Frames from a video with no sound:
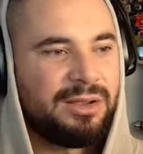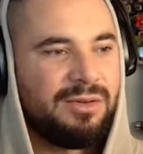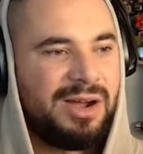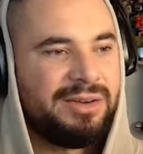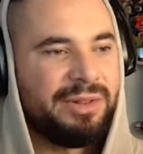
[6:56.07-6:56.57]

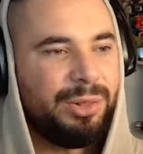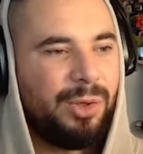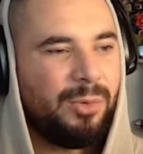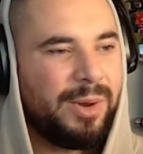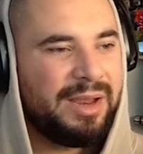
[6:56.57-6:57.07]
kind of a
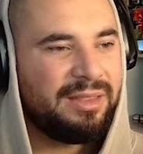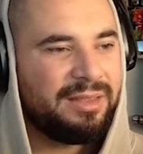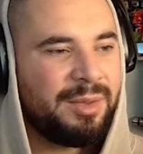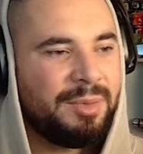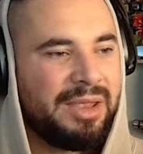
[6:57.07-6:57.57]
lot weaker
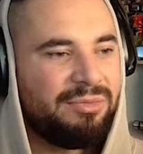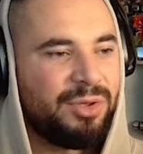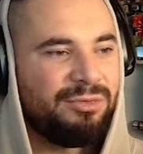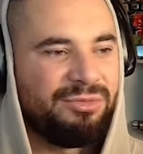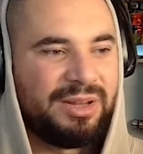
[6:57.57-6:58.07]
than them, even
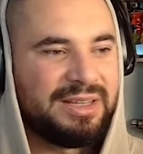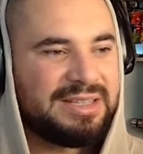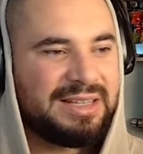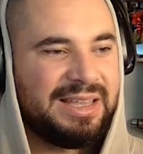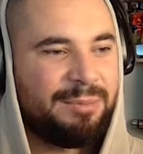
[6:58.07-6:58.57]
though
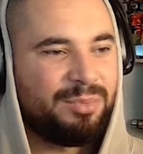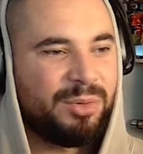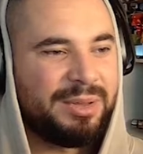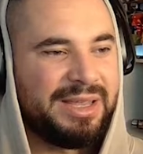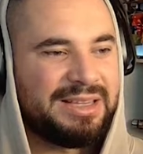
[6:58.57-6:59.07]
realistically it
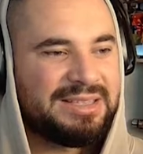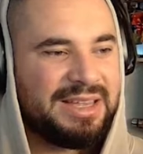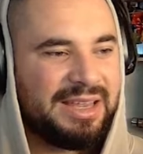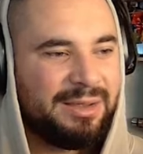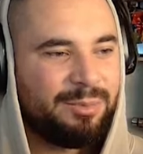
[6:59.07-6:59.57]
probably is
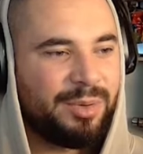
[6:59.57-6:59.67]
here.